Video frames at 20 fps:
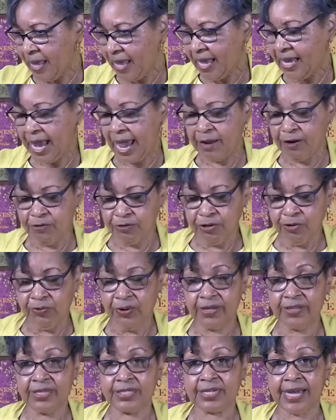And I don't know
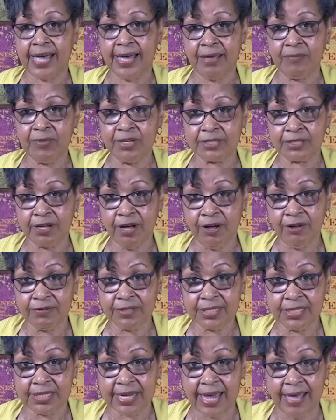where the time has
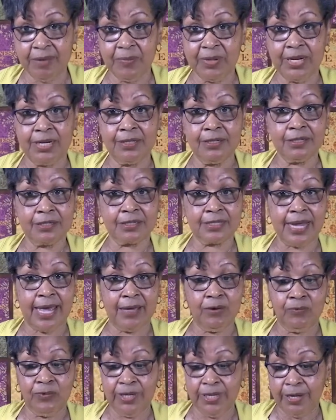gone tonight, but it looks
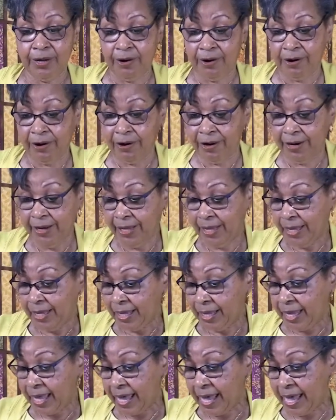like we are
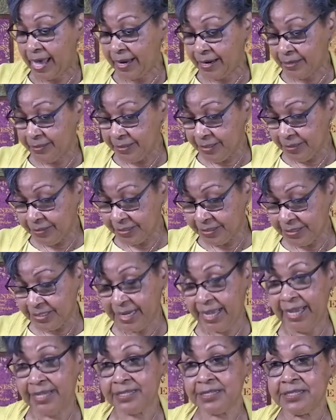at another
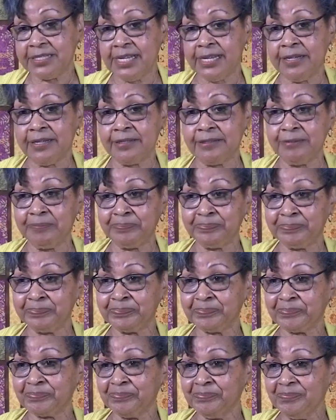standstill
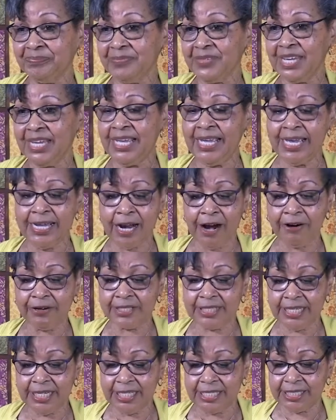in our
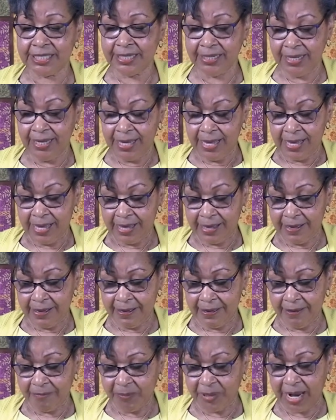teaching.
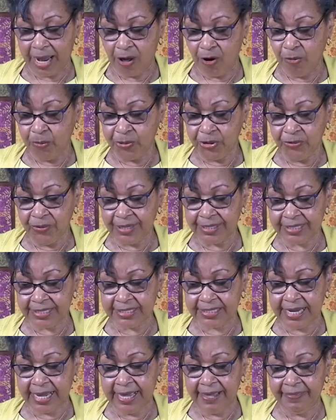But I hope you
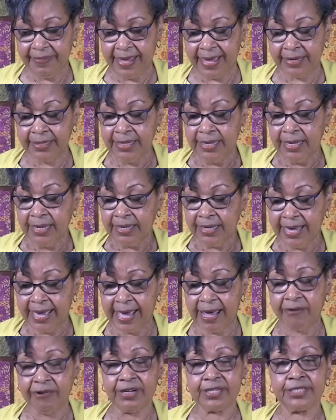understand that
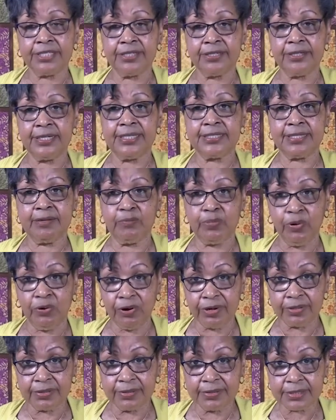character is
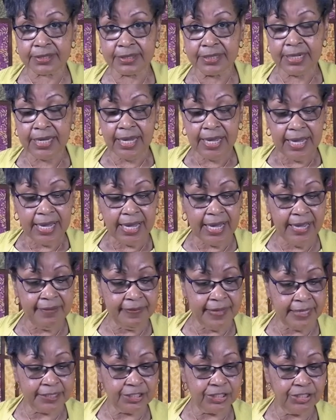important
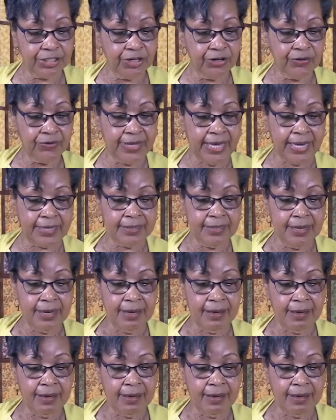and that you know that,